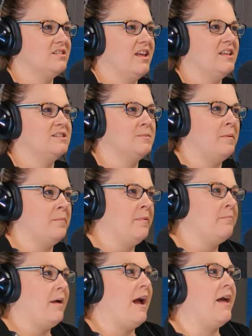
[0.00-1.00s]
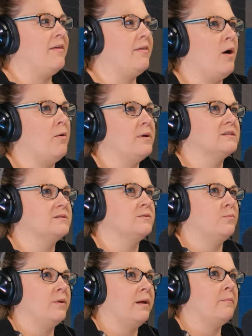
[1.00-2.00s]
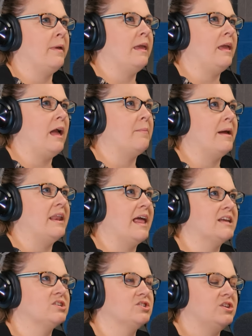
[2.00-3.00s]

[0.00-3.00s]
It's when I'm making out my next